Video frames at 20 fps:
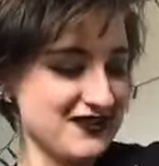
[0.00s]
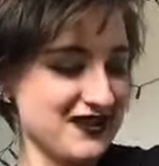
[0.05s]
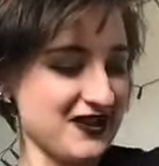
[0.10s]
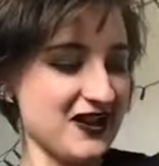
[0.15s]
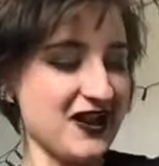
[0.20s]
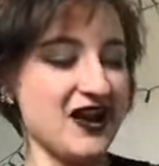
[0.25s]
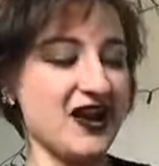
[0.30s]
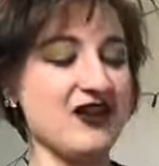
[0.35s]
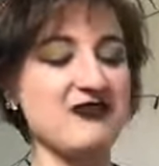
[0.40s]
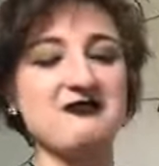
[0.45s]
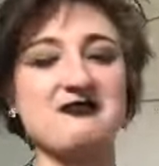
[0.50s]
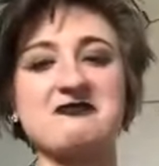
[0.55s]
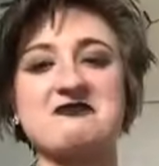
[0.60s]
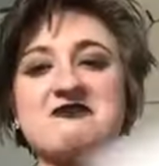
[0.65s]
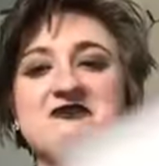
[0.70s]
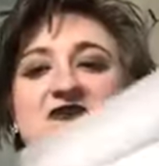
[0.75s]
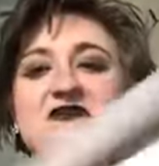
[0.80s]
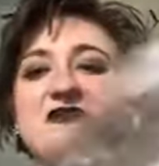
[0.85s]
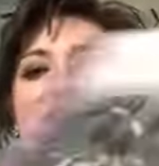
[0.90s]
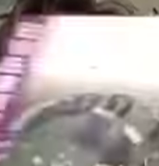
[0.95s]
i am
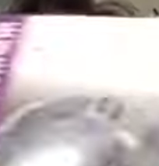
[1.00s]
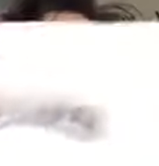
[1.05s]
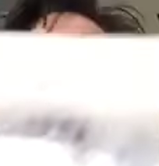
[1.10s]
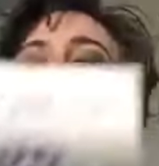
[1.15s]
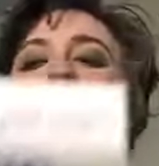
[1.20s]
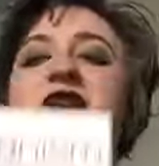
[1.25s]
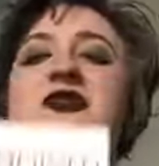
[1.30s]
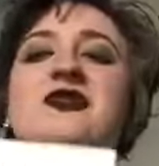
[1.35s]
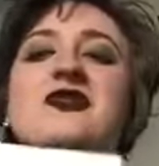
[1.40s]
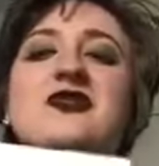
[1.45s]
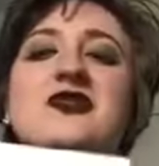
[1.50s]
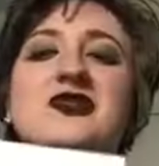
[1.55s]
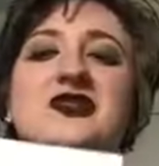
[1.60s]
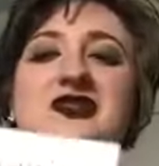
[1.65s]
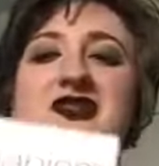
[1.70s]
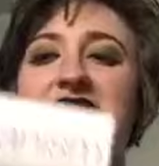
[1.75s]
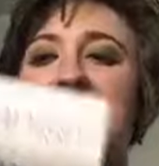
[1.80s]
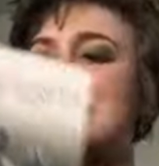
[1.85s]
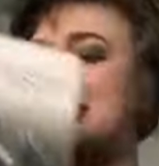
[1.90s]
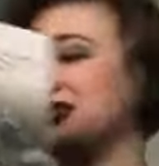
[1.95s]
I'm so
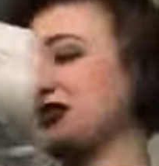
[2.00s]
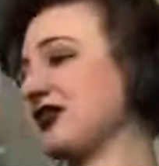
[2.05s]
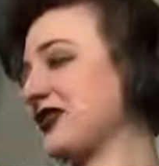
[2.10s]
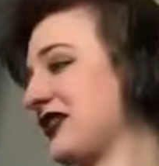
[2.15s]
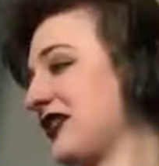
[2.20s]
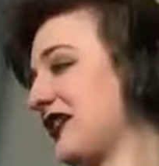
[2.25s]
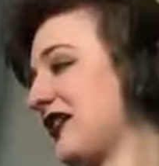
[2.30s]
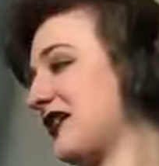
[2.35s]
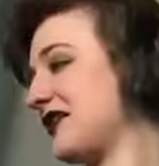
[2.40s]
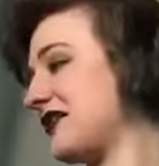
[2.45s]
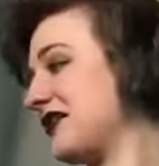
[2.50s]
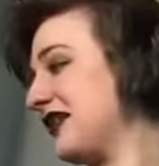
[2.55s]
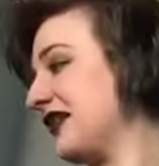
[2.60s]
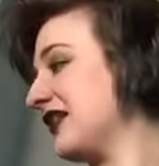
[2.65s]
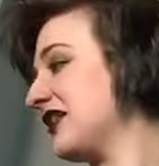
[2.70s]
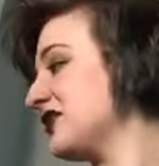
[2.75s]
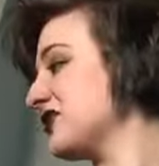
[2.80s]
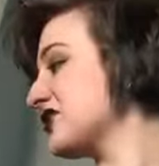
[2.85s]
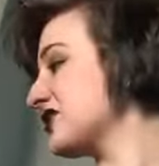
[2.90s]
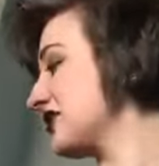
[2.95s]
glad
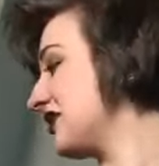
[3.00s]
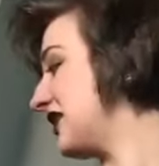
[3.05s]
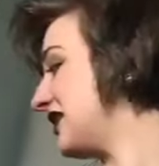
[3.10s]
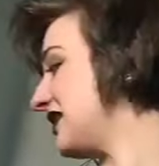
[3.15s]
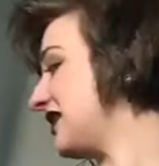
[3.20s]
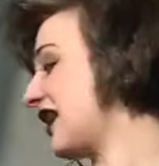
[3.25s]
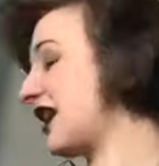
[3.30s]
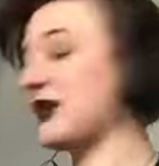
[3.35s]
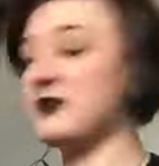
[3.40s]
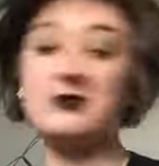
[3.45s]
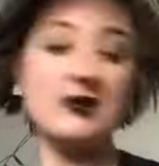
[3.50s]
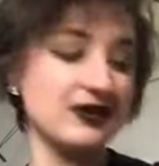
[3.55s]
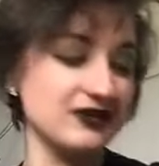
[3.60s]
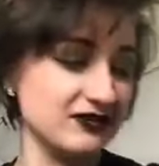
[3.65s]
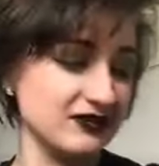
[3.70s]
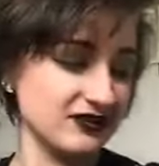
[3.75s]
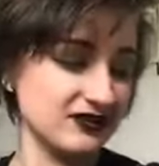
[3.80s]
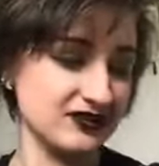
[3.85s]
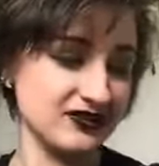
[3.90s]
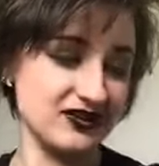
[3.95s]
literally I
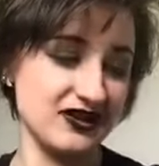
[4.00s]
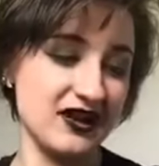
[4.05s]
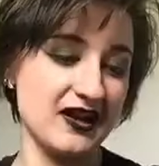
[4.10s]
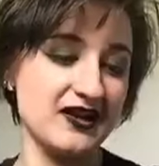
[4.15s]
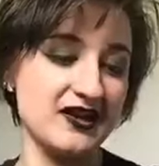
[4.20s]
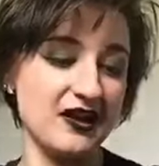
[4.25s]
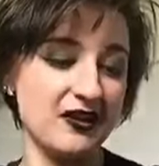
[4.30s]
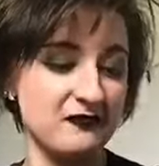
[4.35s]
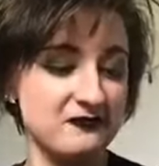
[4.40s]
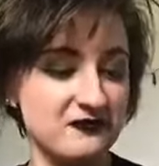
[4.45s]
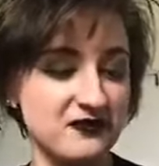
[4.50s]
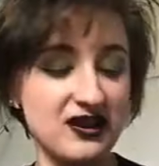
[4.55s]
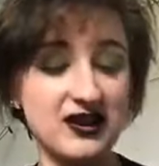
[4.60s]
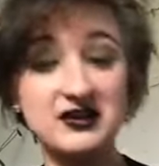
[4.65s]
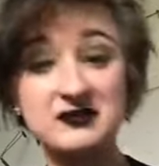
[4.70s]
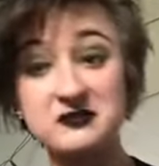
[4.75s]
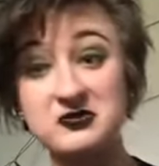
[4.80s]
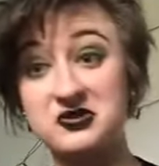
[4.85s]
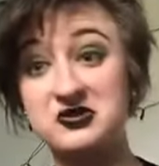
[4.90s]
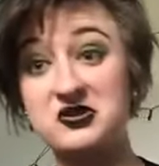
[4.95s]
went today I'm, and
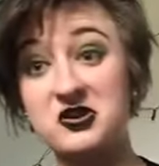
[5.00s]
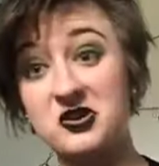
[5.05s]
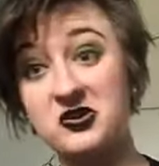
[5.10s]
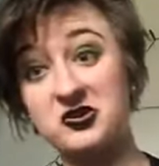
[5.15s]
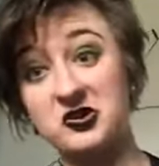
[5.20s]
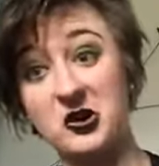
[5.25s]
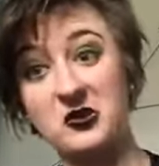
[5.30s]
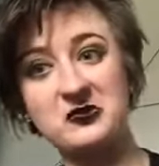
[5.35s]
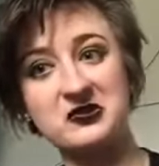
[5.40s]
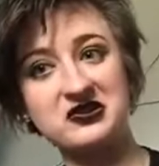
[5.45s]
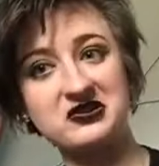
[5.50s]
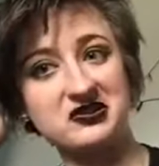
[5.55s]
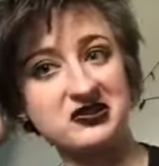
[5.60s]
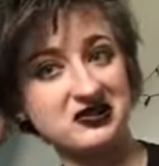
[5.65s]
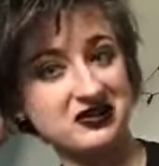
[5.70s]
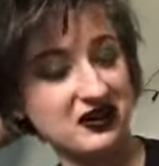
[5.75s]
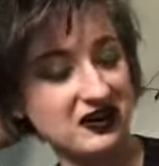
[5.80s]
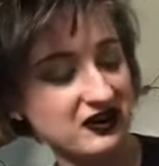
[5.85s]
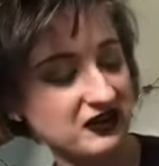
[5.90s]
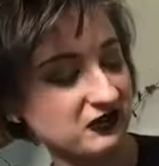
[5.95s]
I'm not going to
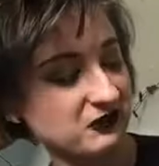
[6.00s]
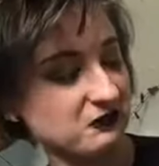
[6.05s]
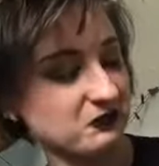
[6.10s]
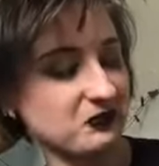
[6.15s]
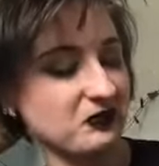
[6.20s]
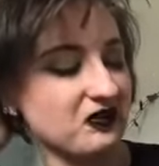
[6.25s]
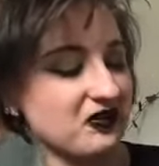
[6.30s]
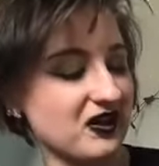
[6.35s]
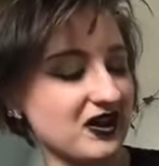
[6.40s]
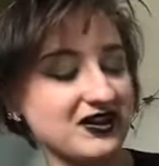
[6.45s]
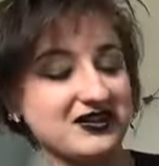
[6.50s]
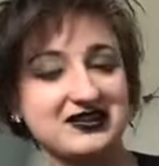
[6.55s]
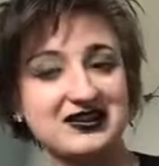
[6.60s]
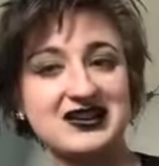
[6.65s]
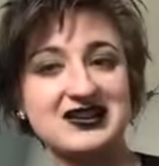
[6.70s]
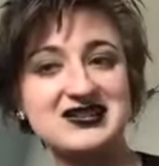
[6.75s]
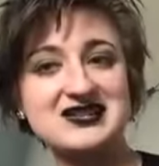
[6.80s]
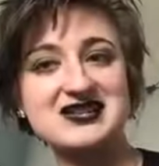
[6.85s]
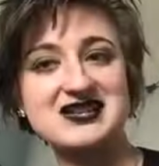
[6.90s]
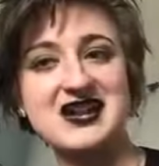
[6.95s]
guys but I
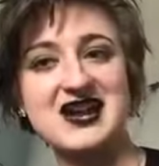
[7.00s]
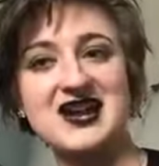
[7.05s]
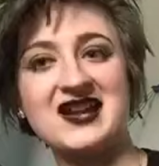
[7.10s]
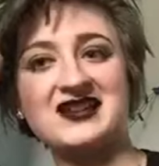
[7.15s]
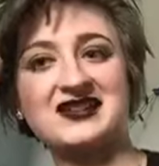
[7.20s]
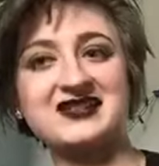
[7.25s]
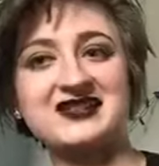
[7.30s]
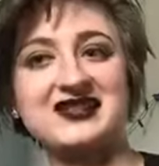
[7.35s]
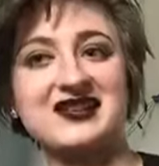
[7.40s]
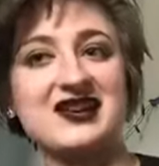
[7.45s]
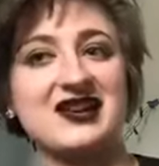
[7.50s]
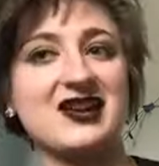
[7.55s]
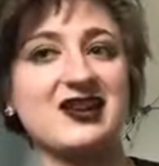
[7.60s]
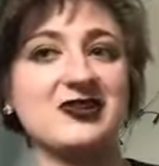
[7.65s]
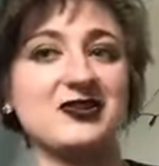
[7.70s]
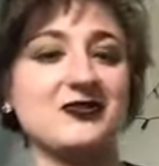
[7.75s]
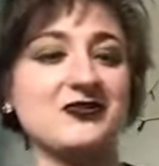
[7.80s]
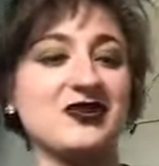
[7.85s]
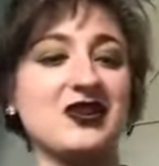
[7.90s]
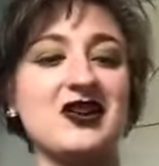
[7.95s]
did and I
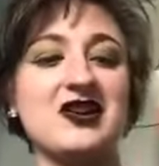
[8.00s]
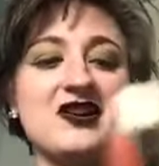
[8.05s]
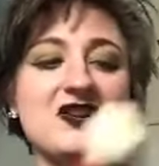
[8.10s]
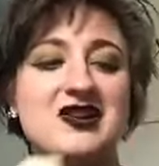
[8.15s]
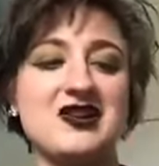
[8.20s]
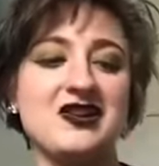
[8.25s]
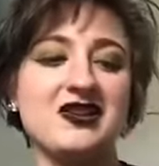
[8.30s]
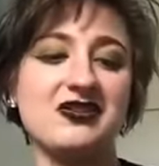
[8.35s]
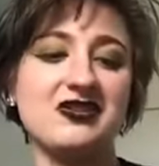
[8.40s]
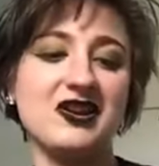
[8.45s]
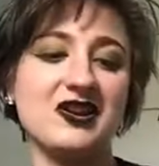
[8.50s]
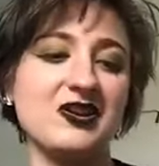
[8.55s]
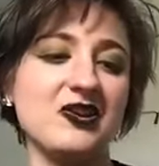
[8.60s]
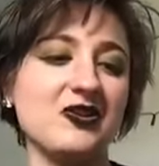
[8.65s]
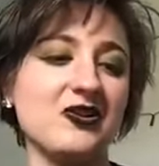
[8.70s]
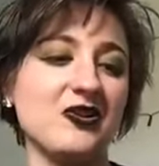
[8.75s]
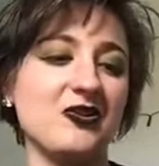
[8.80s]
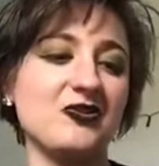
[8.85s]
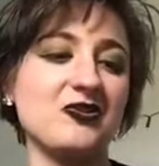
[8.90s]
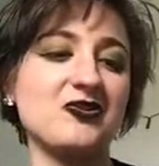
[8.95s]
love it it's like I
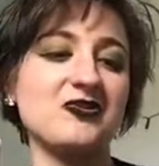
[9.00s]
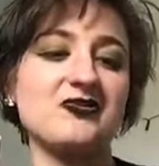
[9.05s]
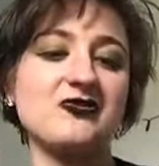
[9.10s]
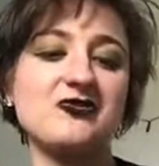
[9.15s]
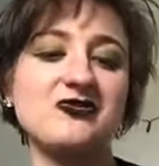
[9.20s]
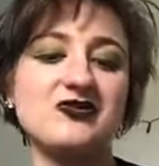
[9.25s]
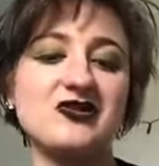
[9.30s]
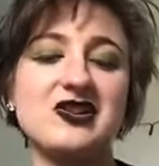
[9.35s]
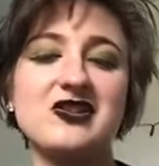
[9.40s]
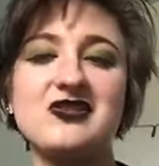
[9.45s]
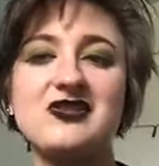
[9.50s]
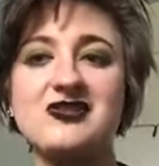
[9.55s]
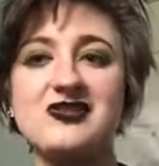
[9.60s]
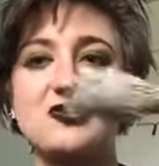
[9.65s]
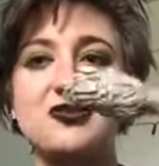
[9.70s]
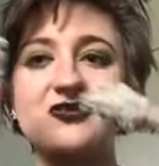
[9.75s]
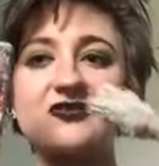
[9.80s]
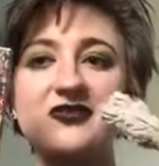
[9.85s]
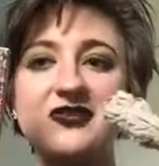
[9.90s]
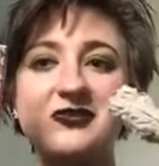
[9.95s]
got good free
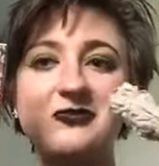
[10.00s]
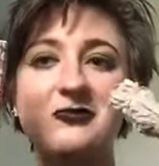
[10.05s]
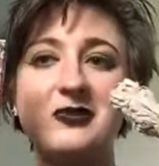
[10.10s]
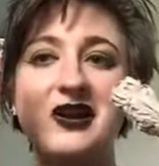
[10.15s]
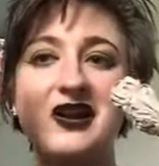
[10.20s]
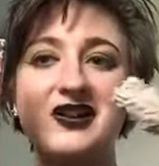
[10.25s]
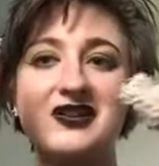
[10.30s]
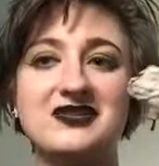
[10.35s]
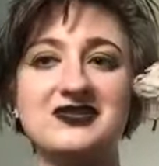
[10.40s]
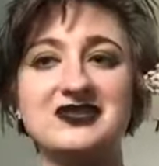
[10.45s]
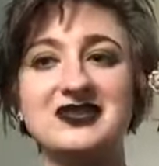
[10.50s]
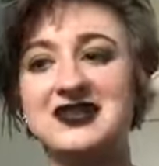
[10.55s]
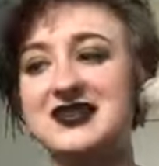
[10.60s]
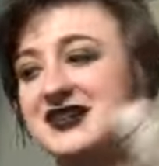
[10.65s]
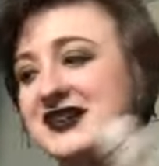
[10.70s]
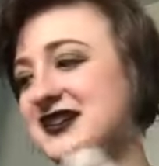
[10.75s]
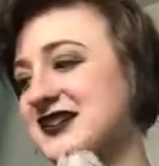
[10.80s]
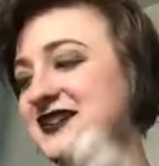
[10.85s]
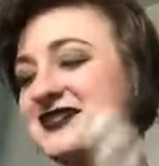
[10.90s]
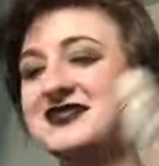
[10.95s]
stuff as well
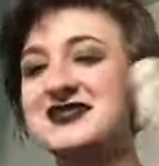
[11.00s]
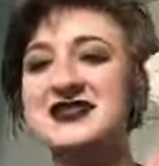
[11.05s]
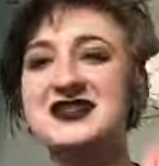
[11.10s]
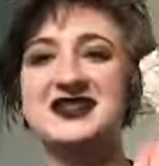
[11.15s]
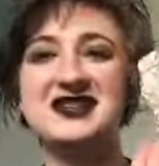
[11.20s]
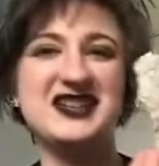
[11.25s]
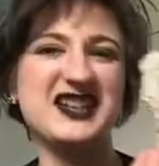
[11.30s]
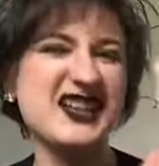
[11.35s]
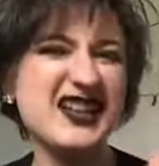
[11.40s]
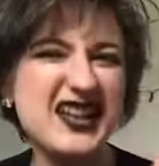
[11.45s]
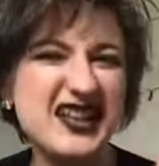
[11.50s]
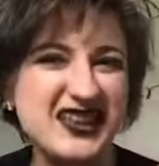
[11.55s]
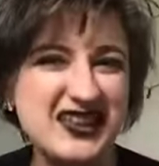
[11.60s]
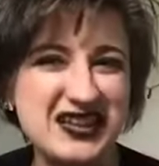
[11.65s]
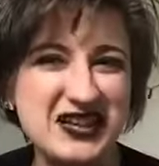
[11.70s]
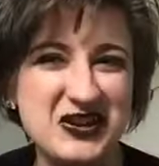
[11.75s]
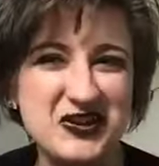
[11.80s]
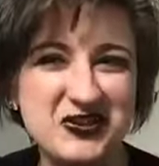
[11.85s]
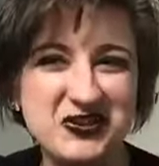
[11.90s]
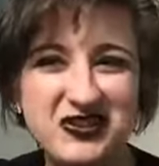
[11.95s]
and can't say
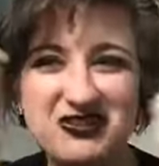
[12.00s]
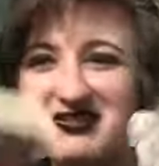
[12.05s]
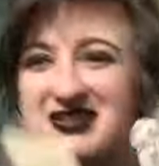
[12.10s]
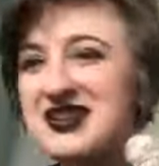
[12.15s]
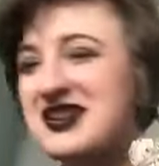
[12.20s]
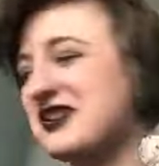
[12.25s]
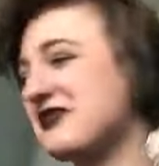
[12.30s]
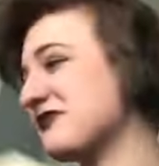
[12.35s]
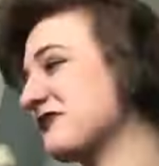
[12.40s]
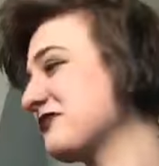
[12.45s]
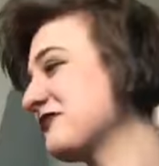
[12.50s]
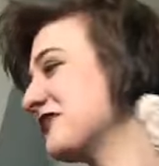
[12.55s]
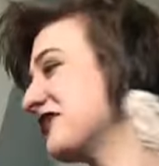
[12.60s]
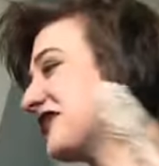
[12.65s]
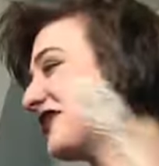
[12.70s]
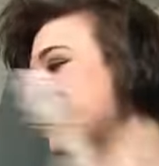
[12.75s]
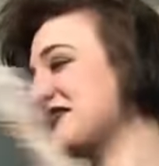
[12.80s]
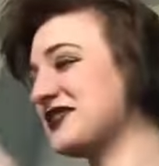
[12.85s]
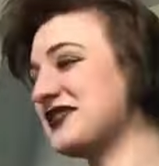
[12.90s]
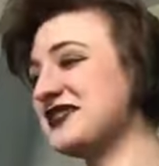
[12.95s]
no to that but